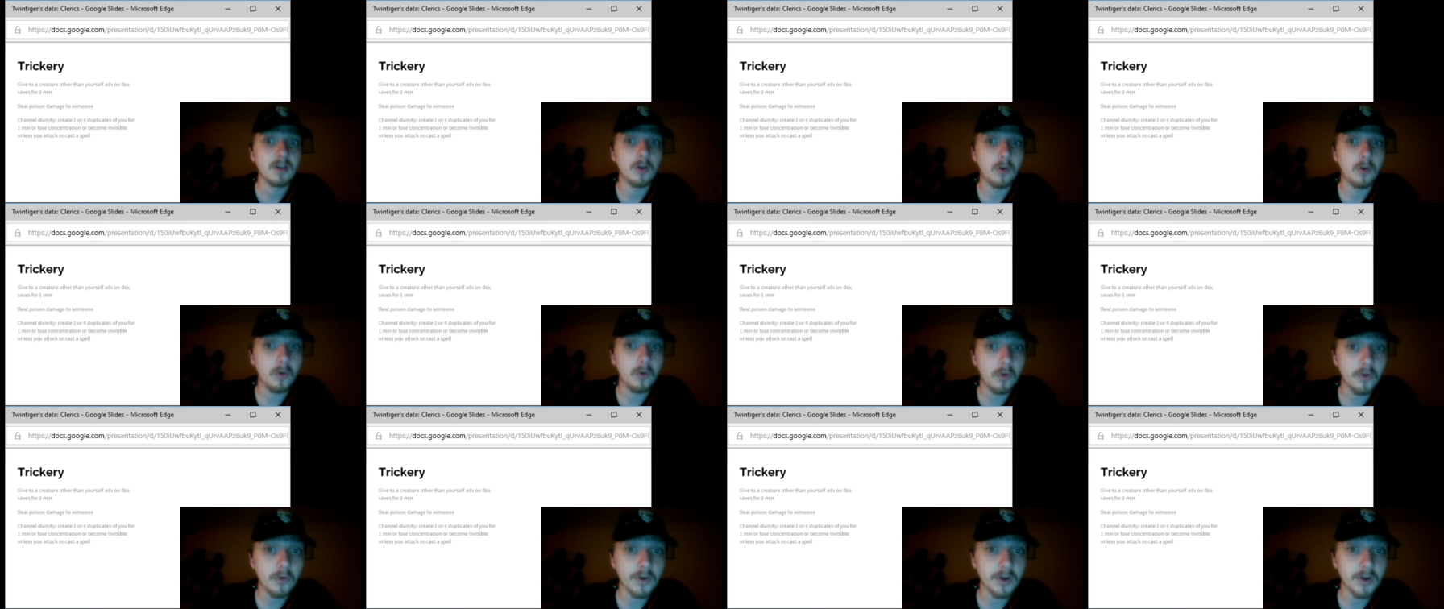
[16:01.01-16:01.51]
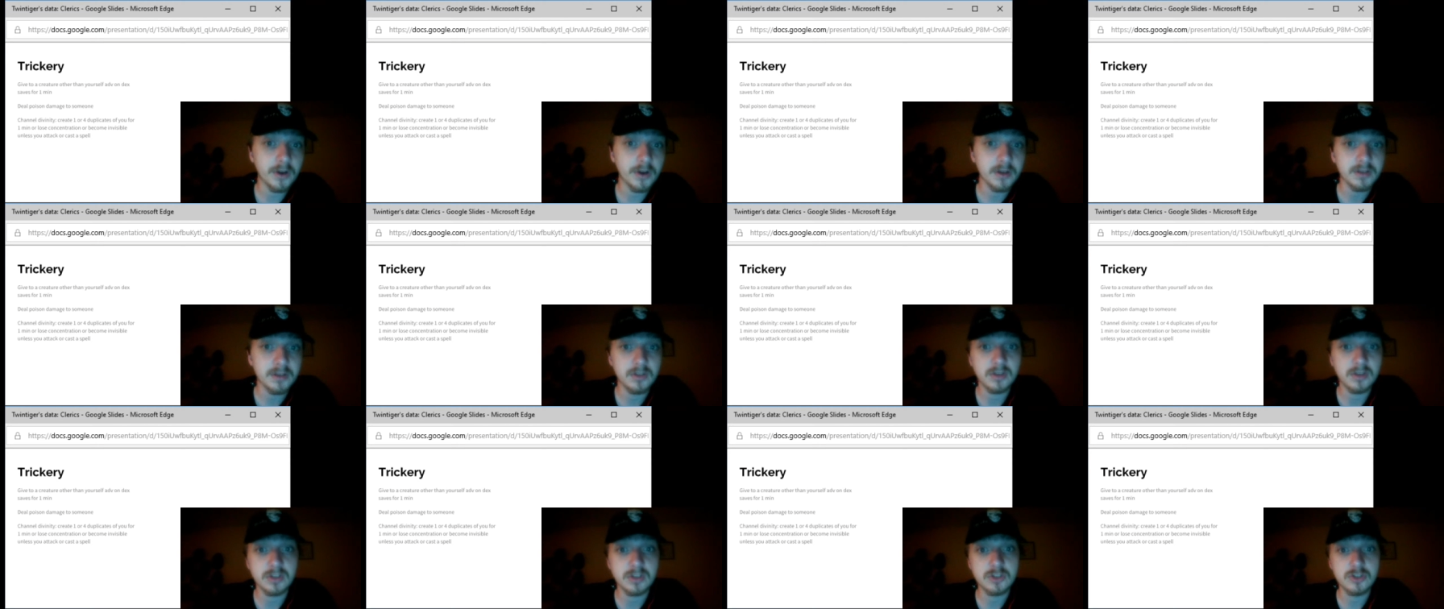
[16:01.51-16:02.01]
Or
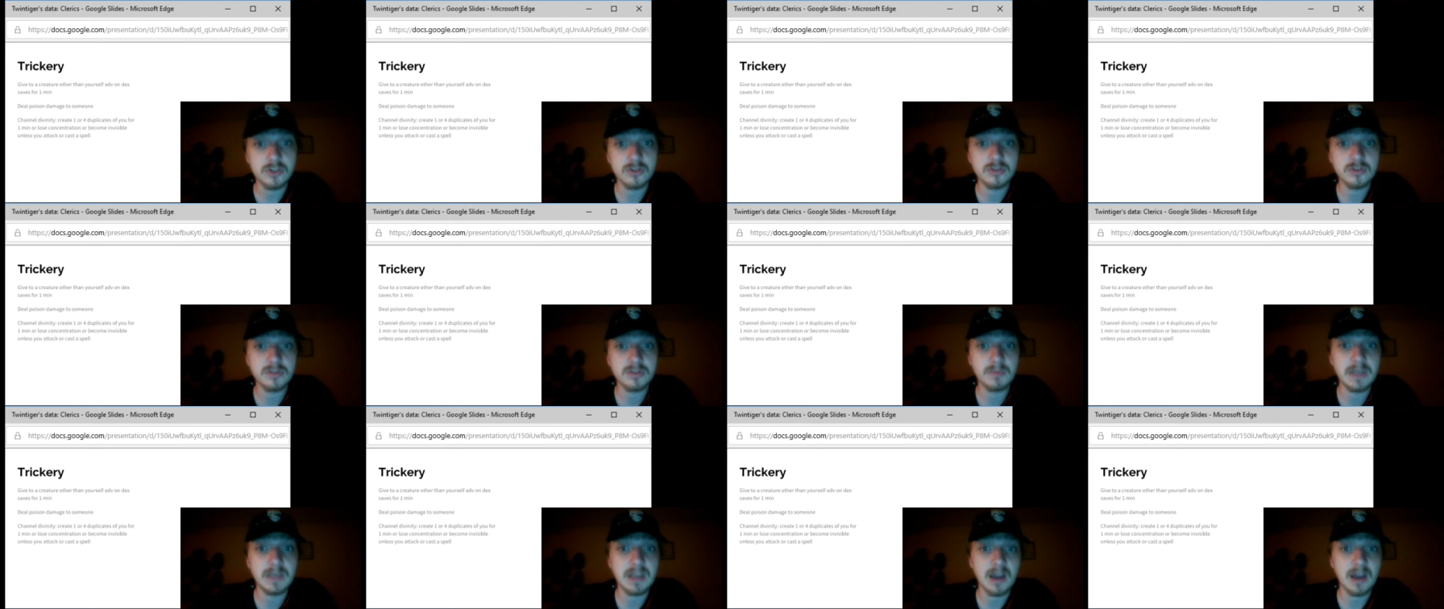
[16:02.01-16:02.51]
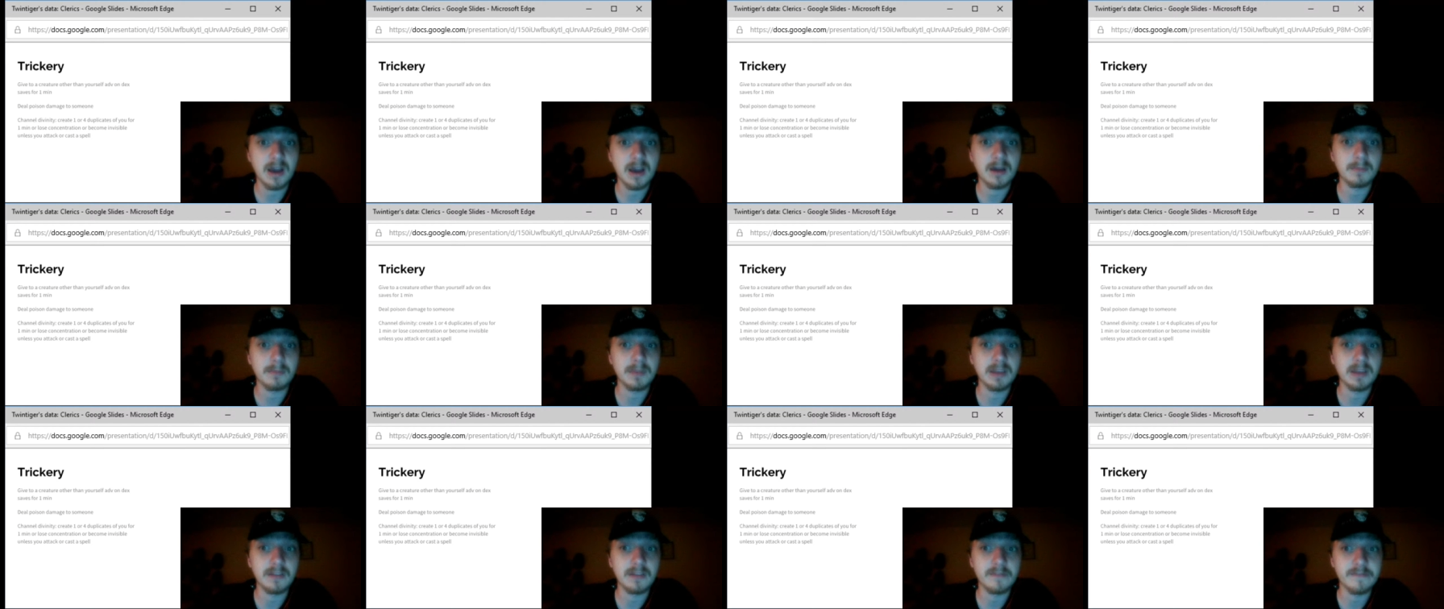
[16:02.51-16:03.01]
you can choose to become
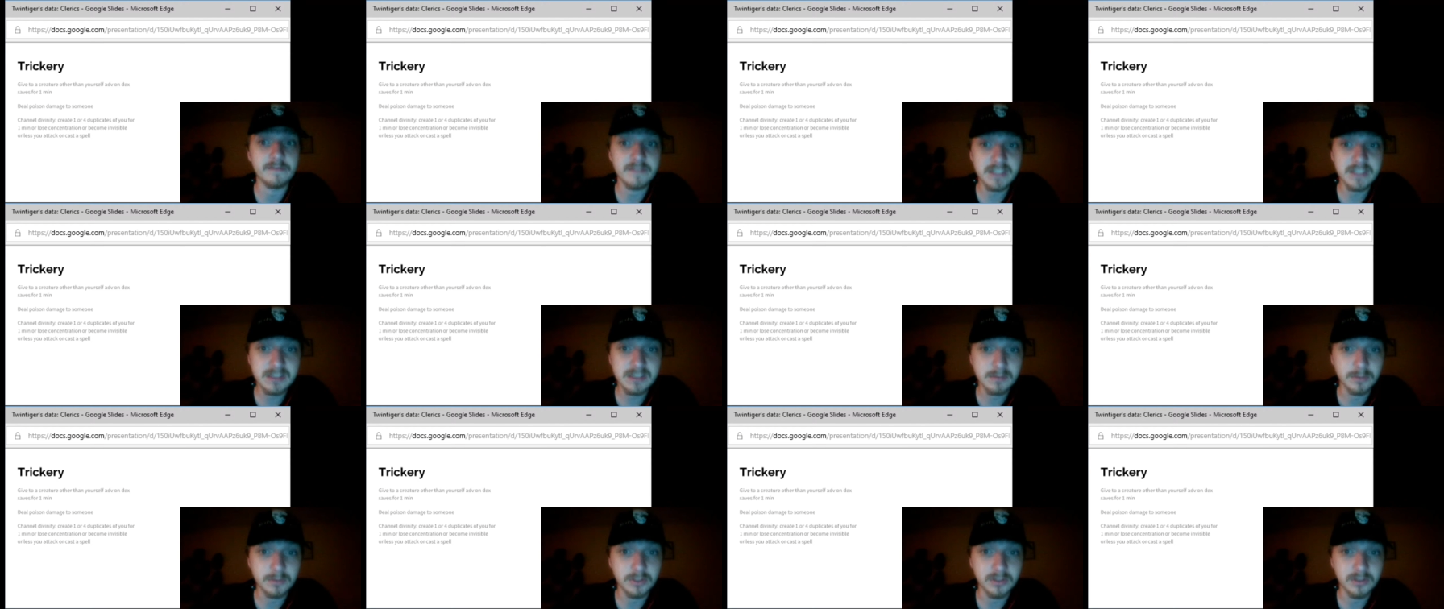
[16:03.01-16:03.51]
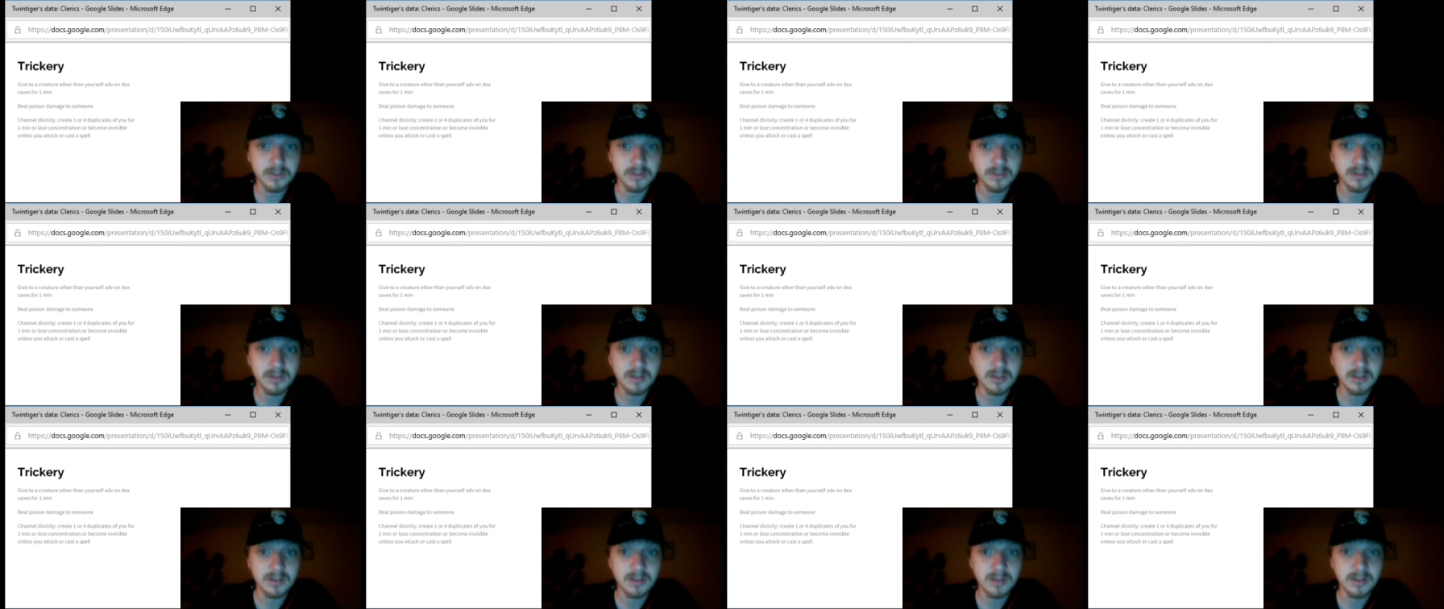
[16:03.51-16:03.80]
invisible